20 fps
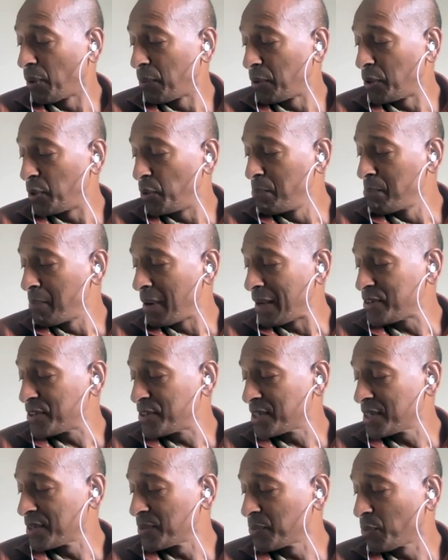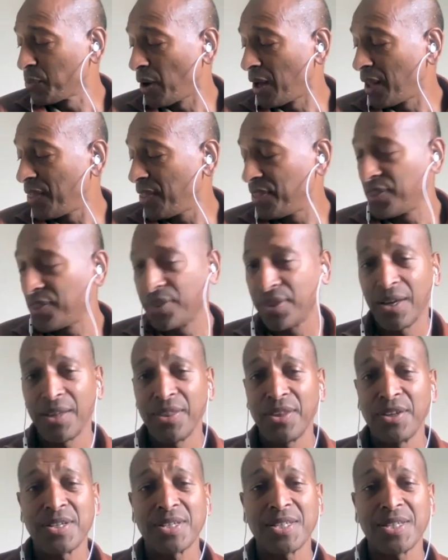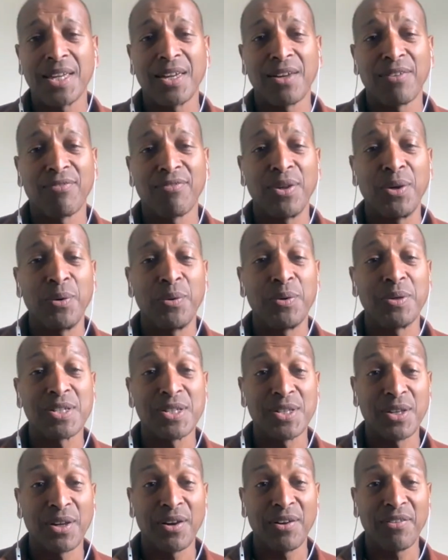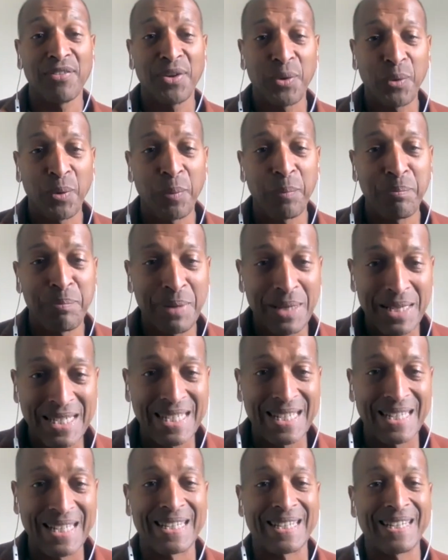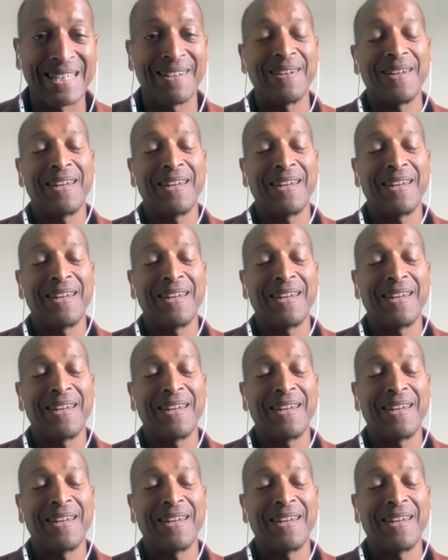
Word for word: you mentioned what other, others think of you is none of your business.